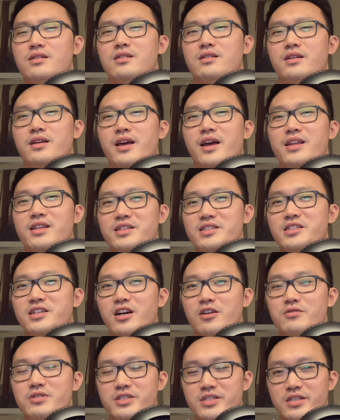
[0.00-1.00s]
at this
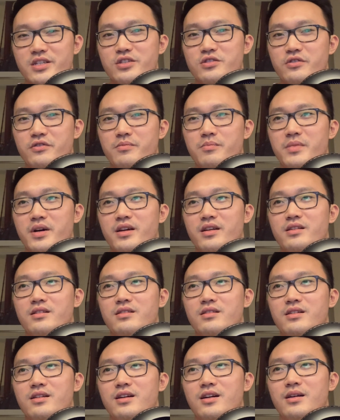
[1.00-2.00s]
current stage of mine,
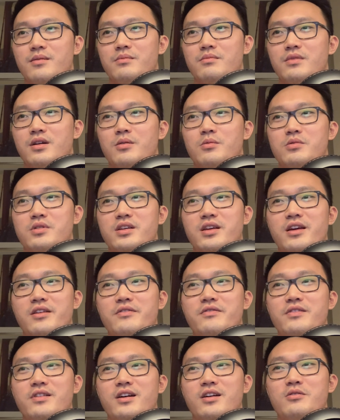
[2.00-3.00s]
I only
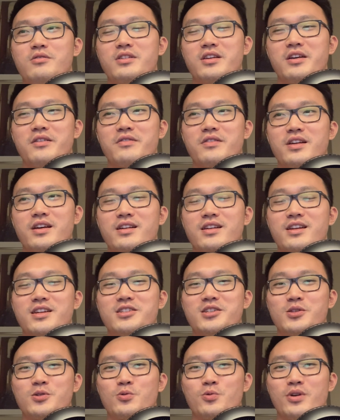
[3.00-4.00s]
have like less
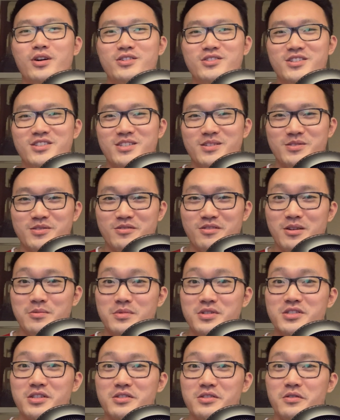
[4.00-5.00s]
than 200
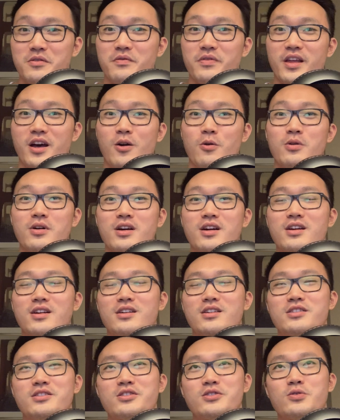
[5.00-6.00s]
subscribers as of now,
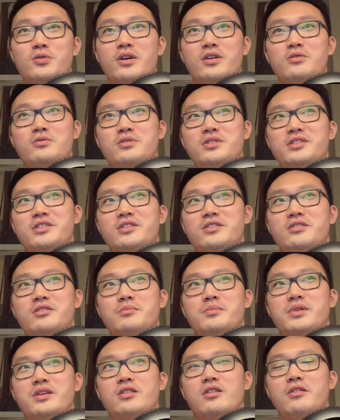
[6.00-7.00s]
so I don't think it's gonna
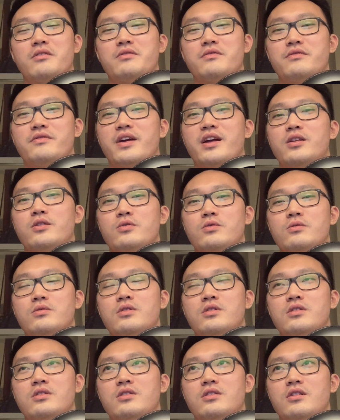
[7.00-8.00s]
be of value,
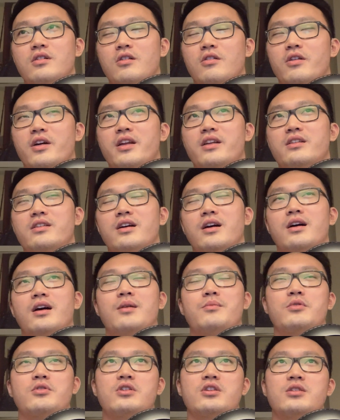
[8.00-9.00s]
or I'm
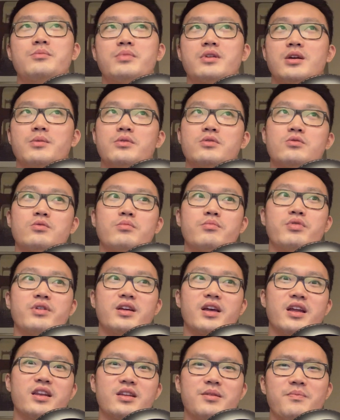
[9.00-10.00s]
not gonna be able to bring
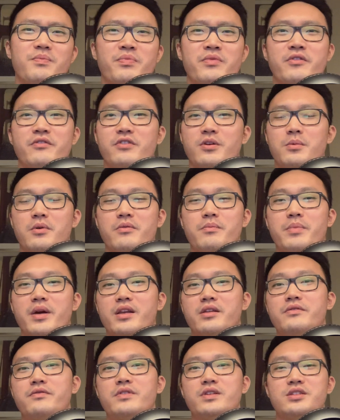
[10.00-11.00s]
any form of
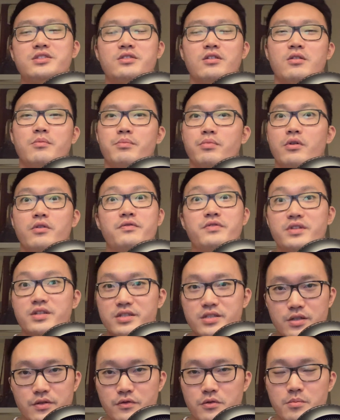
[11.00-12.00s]
benefits or
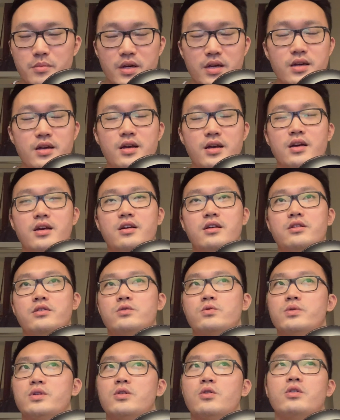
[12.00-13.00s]
profits, if you may,
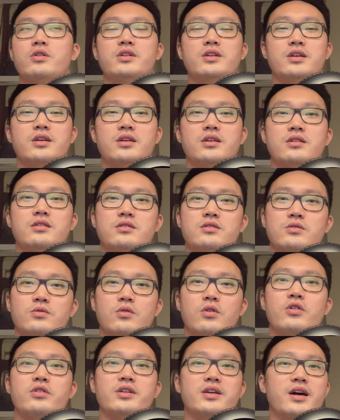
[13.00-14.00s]
to all
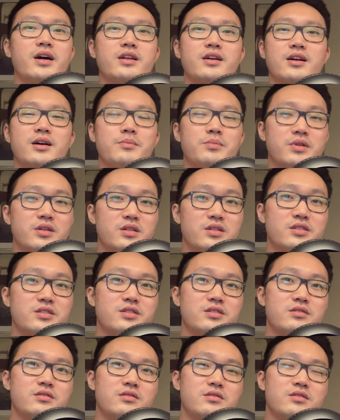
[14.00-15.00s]
the other
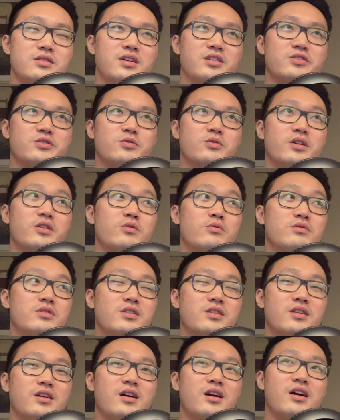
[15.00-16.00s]
companies. Yeah, so I don't
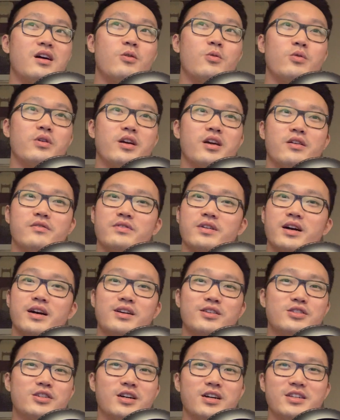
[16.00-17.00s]
think I will have a high
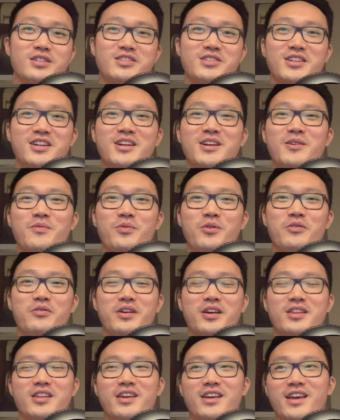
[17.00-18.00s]
chance of
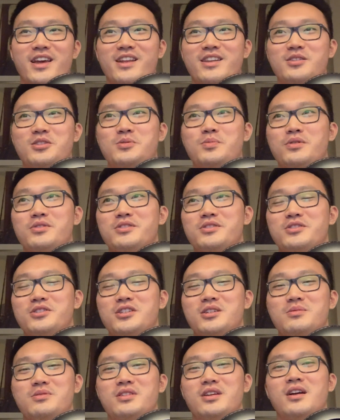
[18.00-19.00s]
getting any
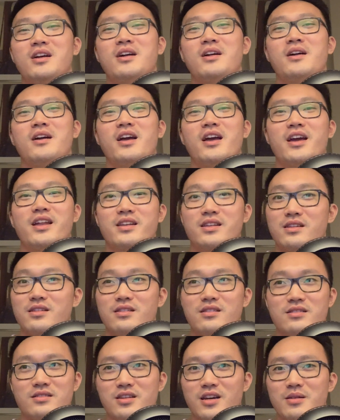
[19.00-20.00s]
sponsorships
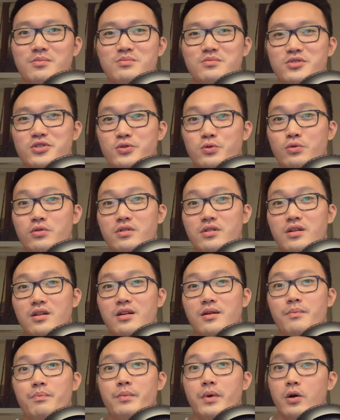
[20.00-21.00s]
anytime soon.
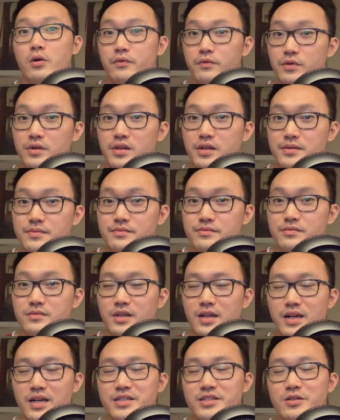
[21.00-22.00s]
But hopefully,
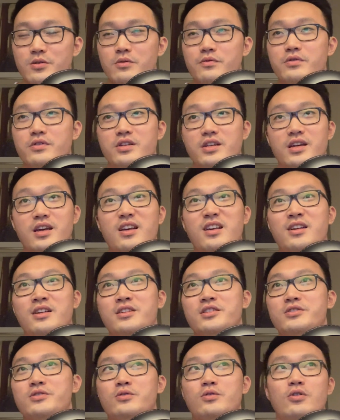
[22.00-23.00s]
I say hopefully.
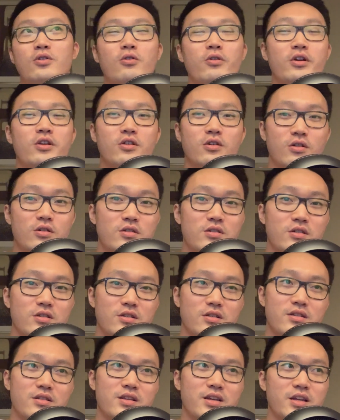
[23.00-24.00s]
So all in all,
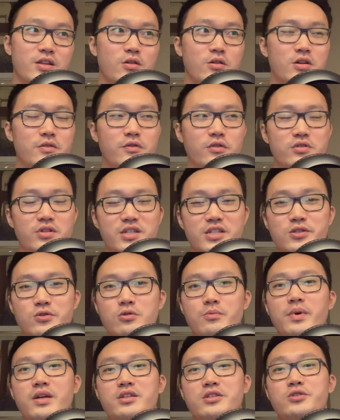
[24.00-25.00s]
in order for these two
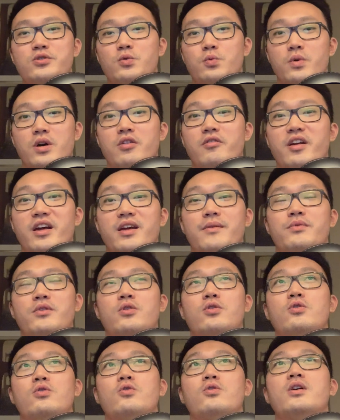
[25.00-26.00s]
methods to work, right, the
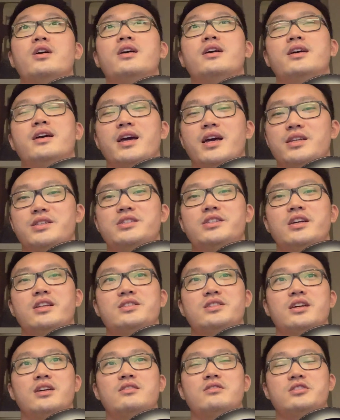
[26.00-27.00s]
whole
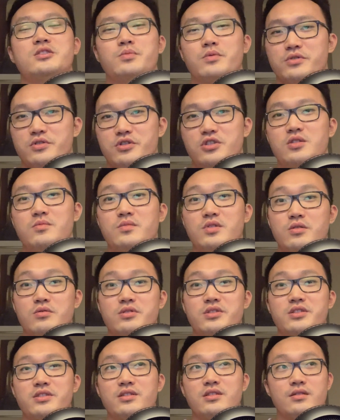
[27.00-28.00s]
AdSense and sponsorship
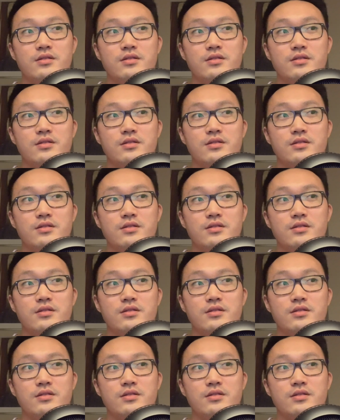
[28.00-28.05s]
deals,